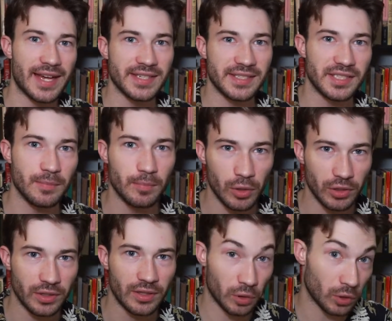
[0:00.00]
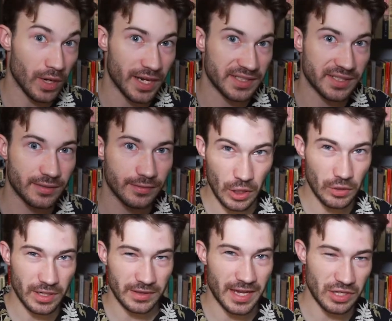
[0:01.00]
as the book progressed,
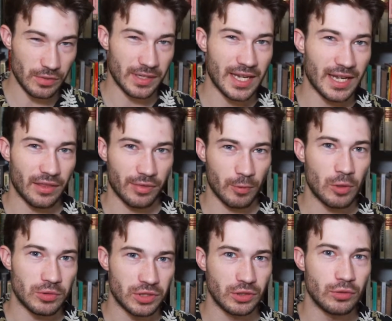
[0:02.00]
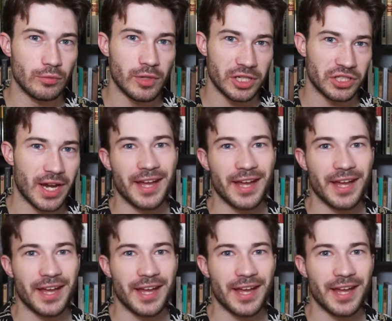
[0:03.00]
noting that you can't throw too much